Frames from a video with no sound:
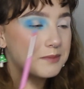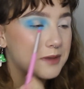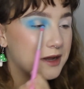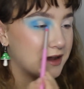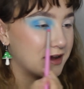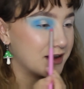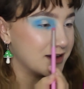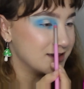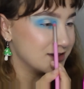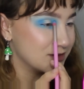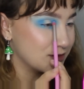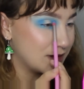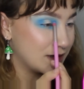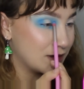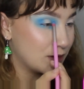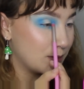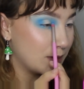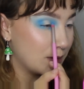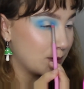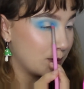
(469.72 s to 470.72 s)
My eyes are a
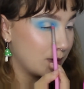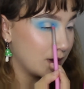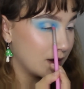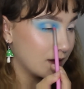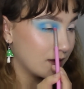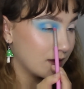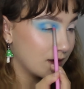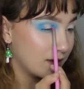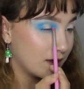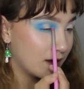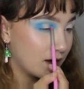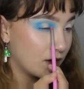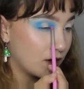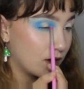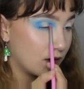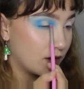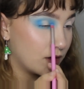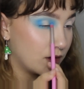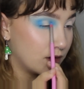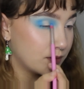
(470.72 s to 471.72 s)
little bit bigger than they
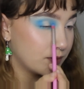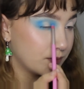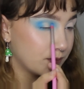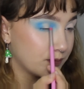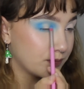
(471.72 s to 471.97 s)
are.